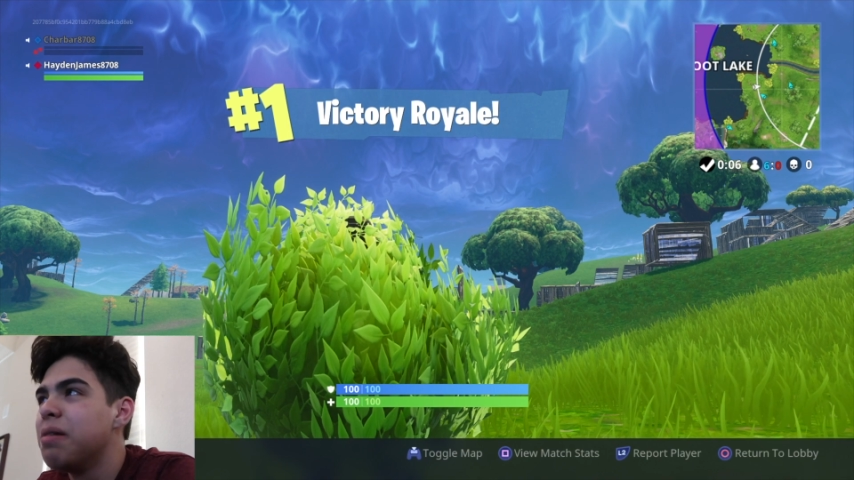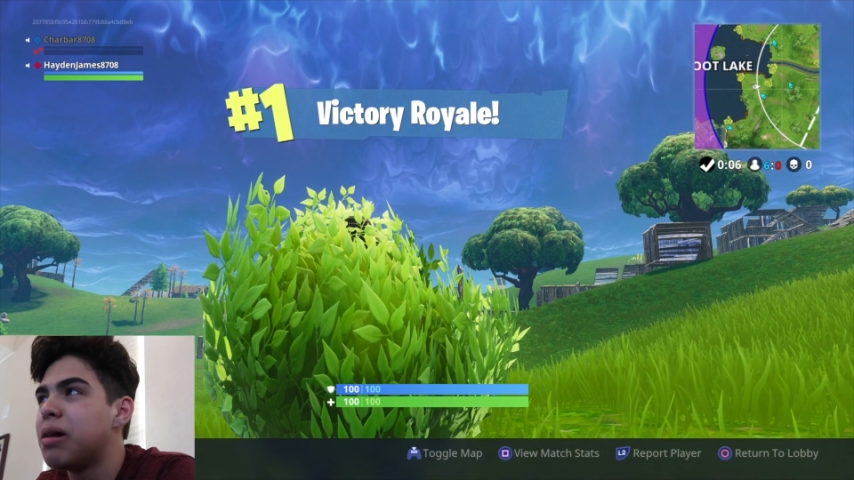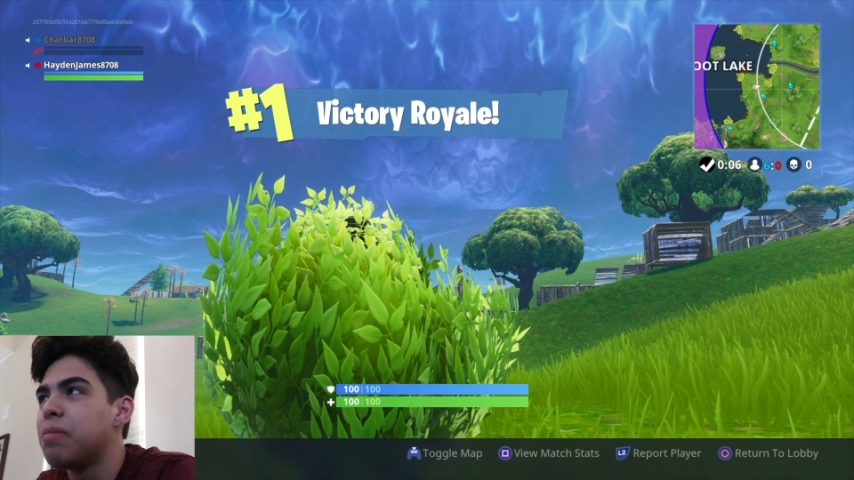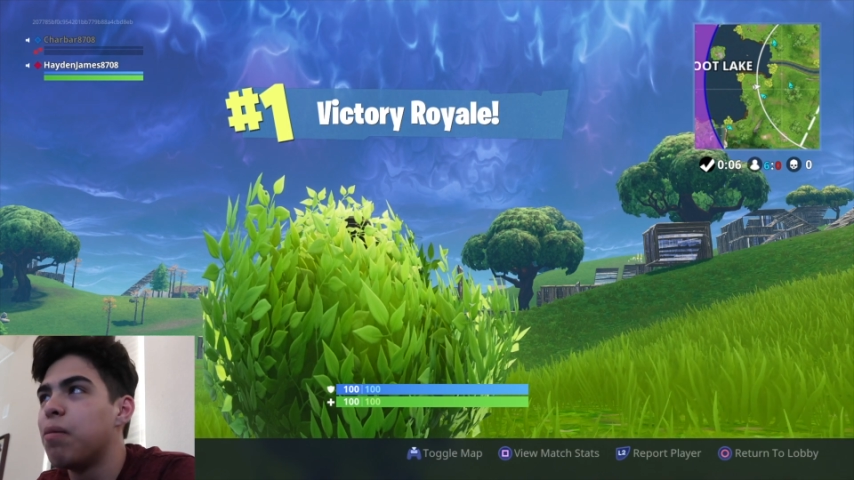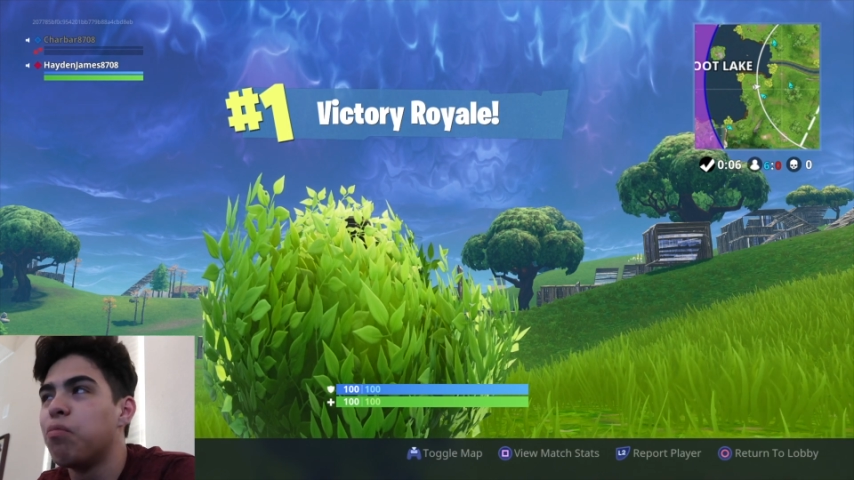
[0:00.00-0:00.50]

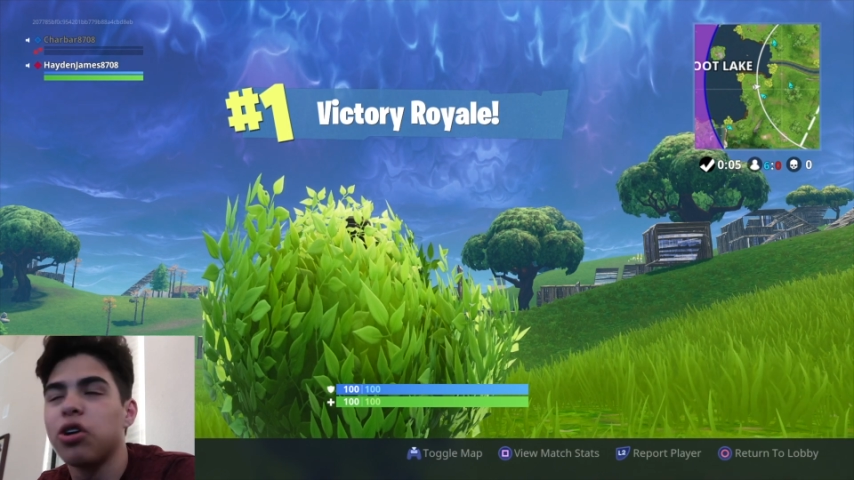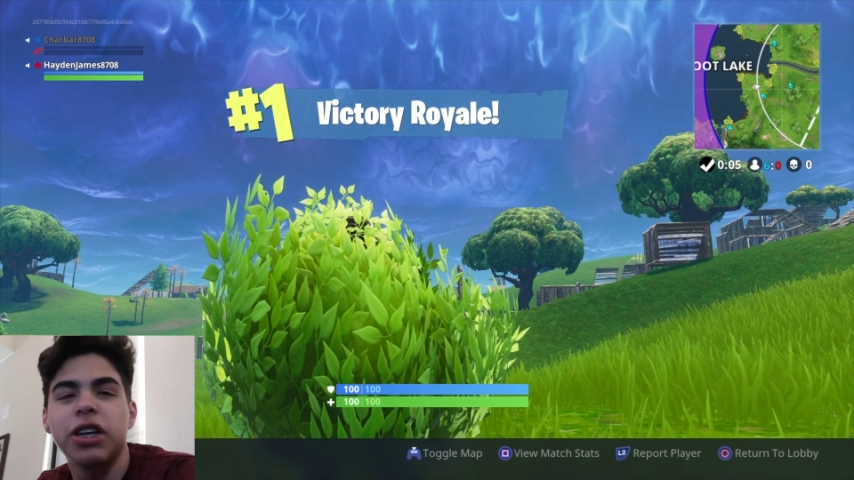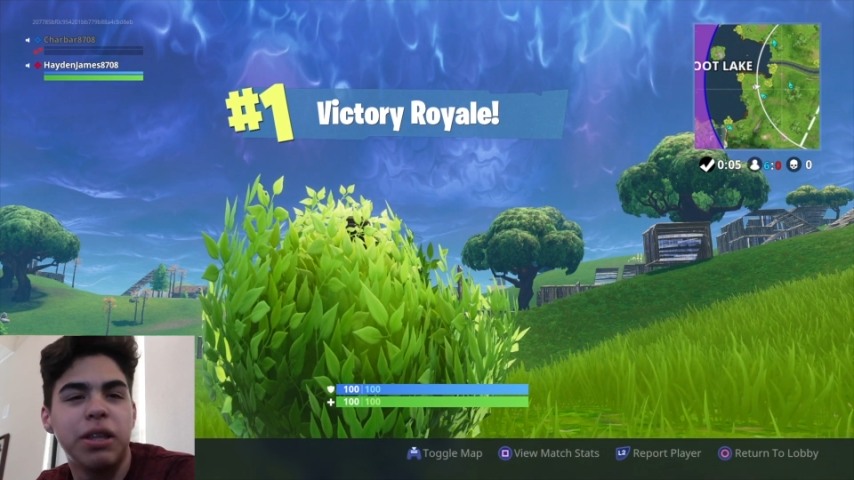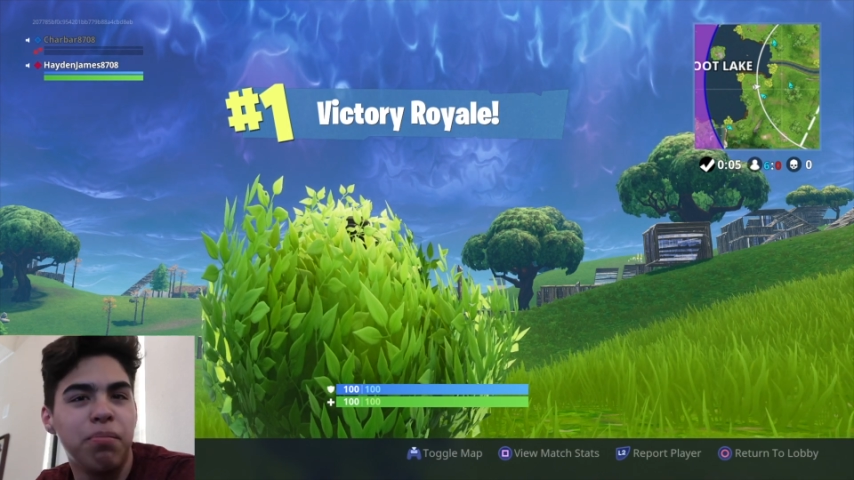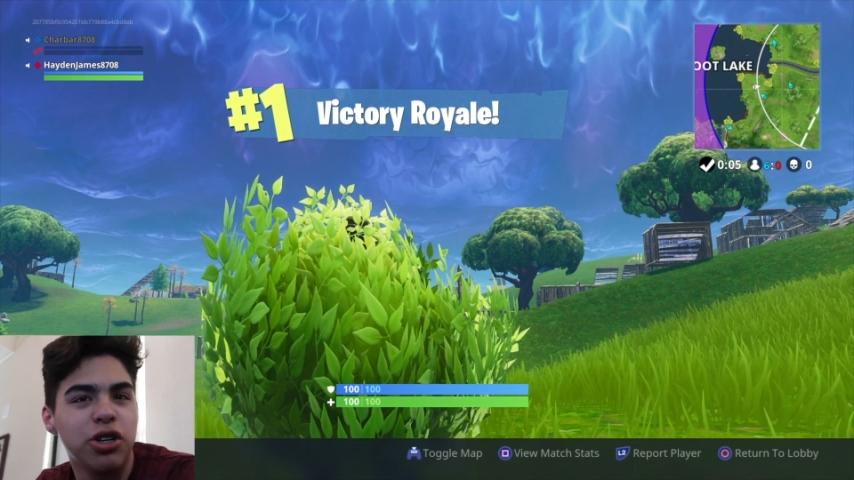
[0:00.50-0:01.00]
My mom worked
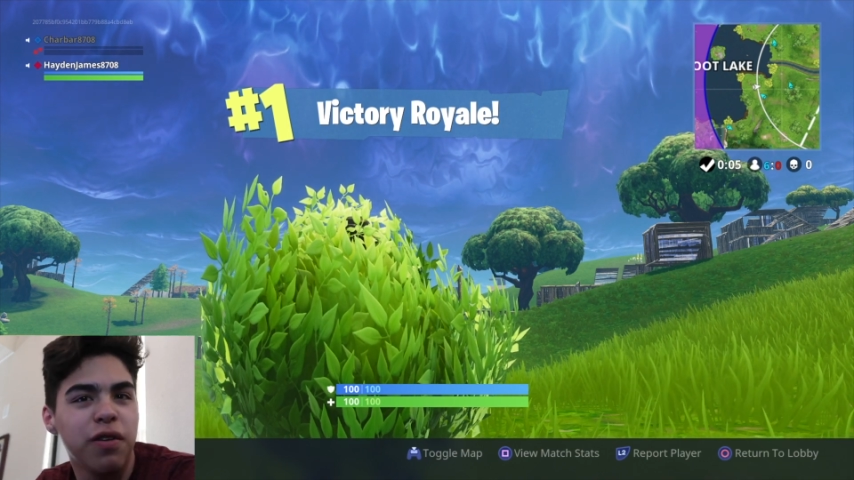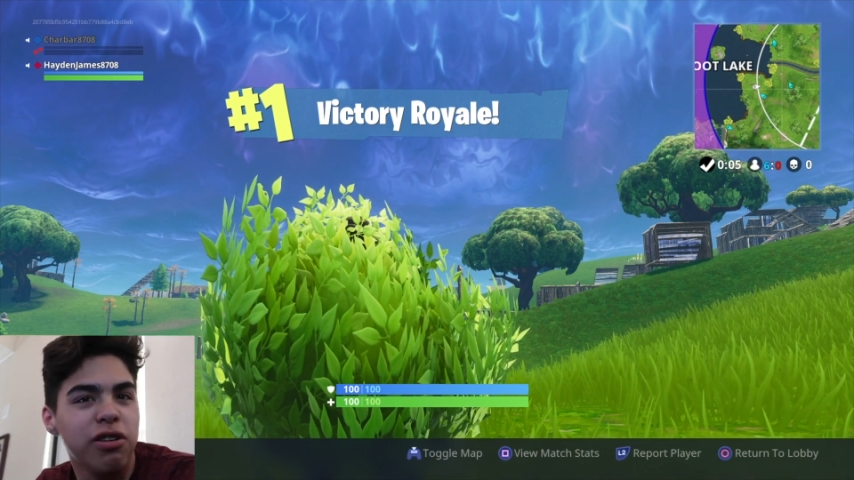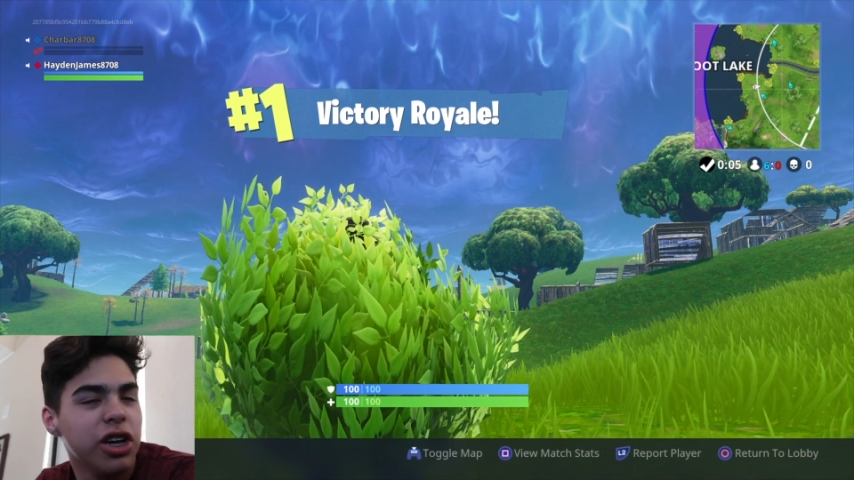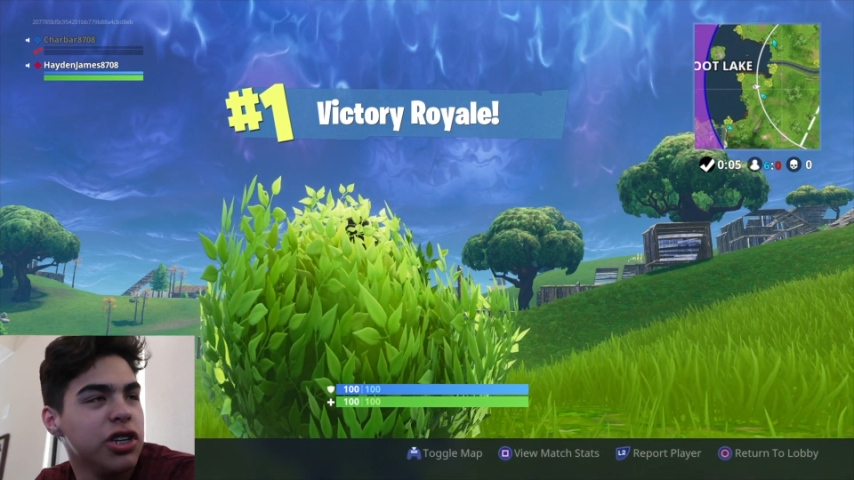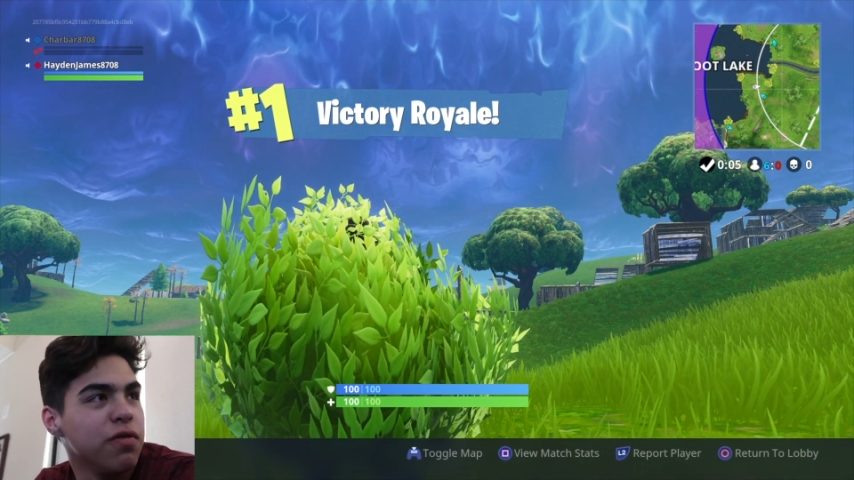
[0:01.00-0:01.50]
at the Bush
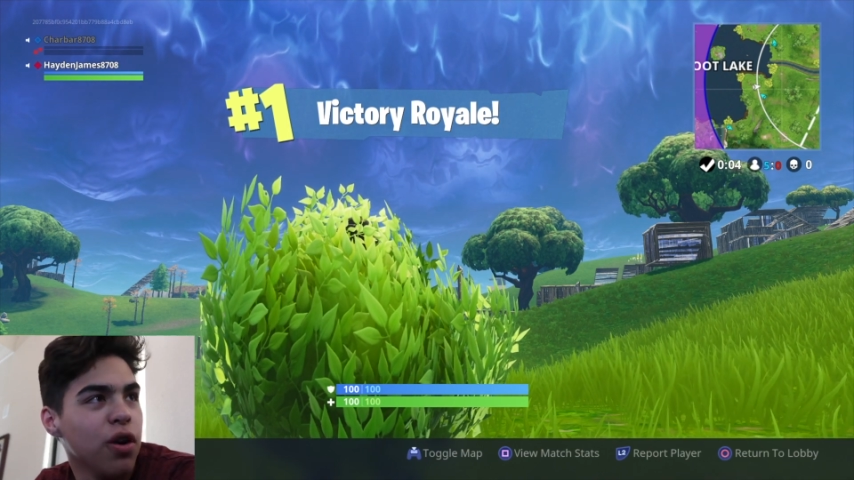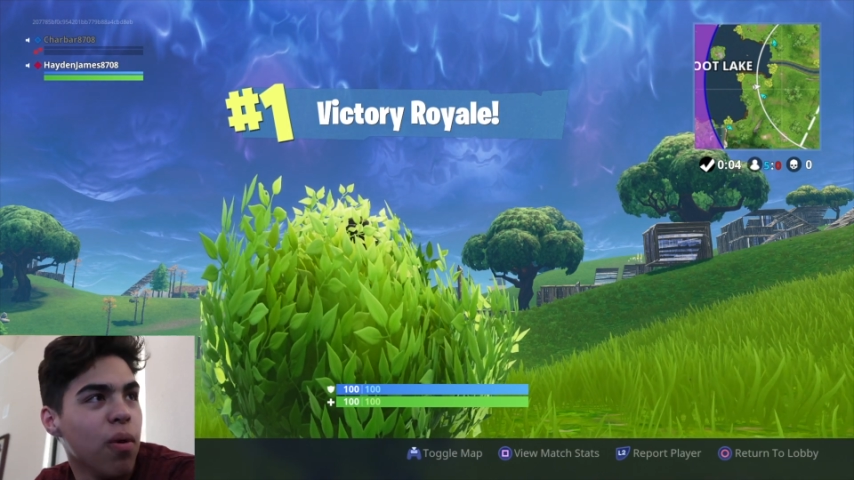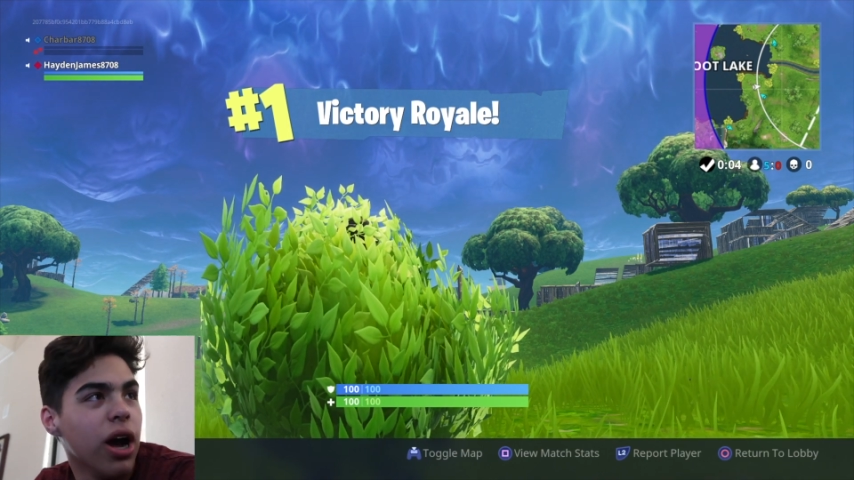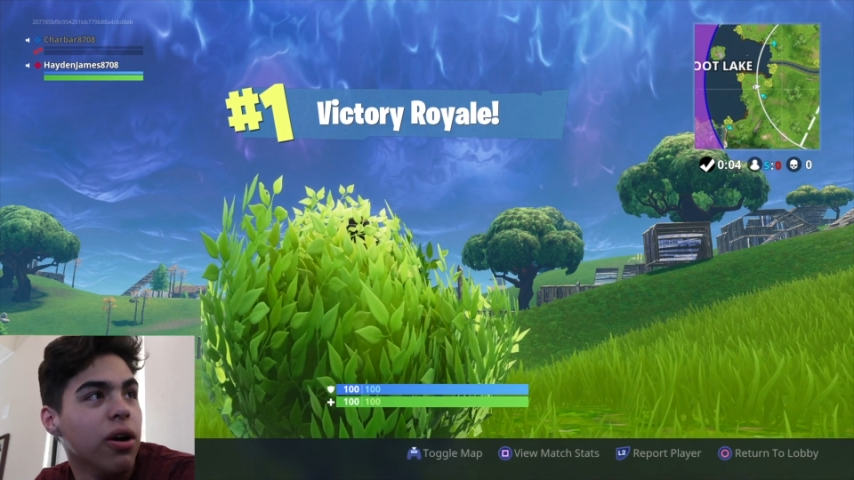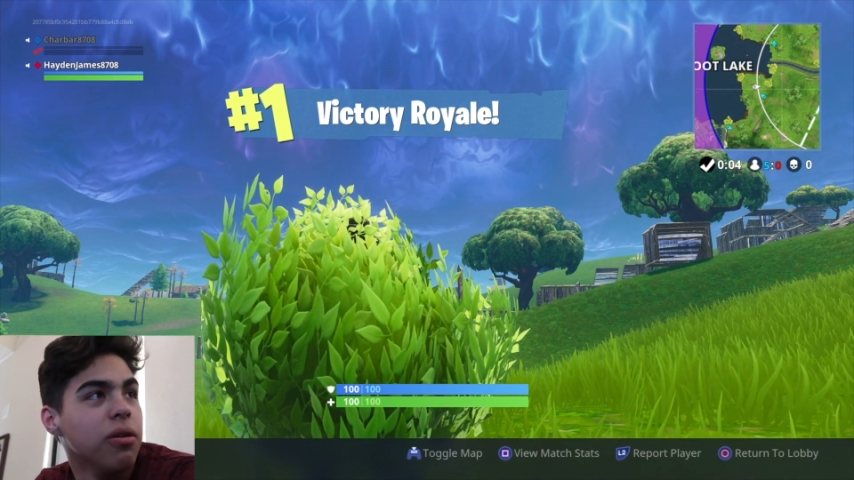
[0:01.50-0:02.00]
Foundation for a
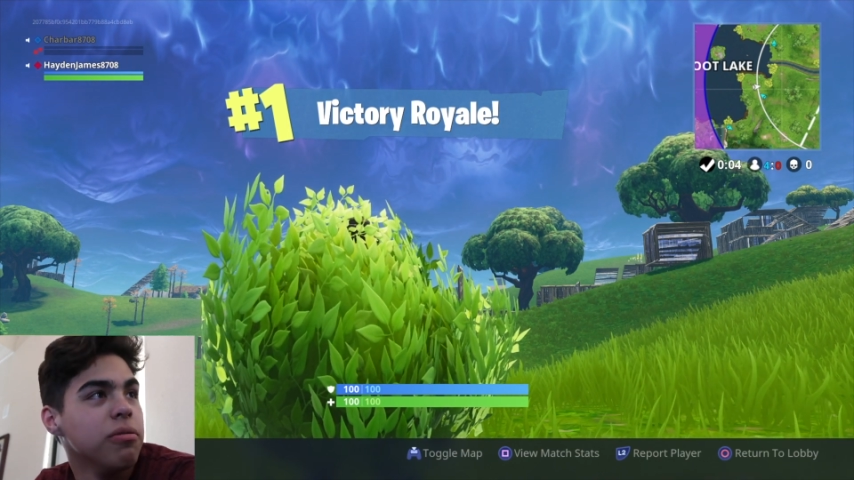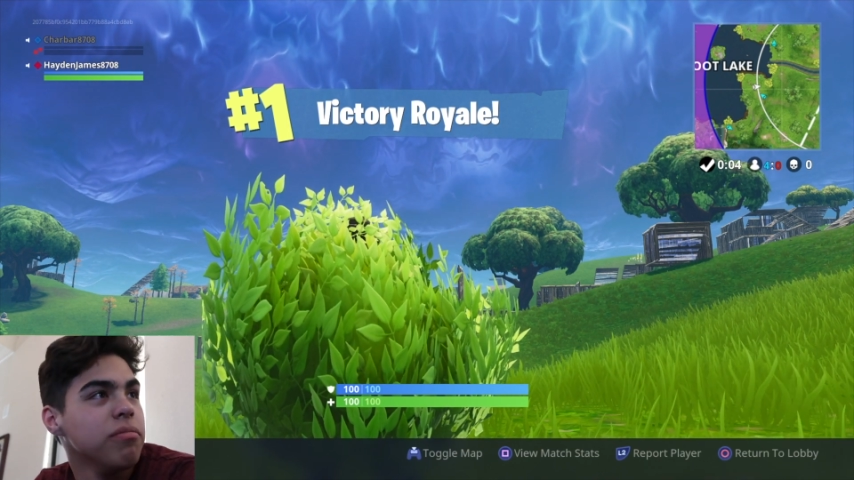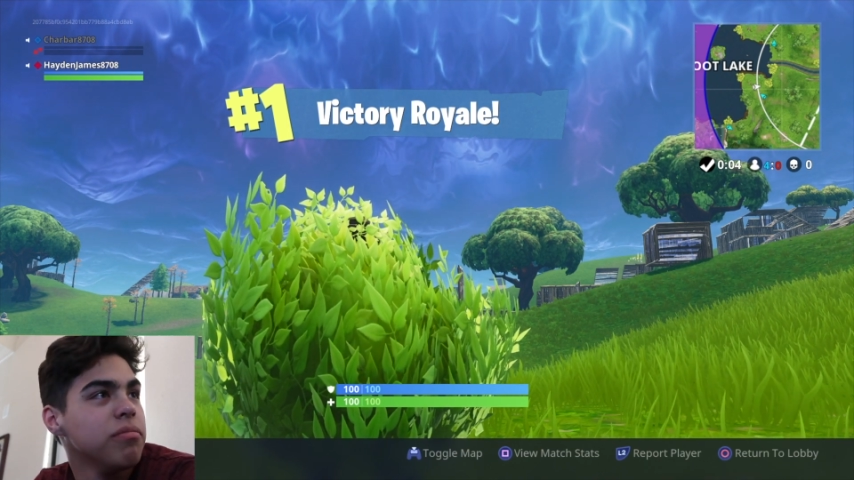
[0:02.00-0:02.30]
while.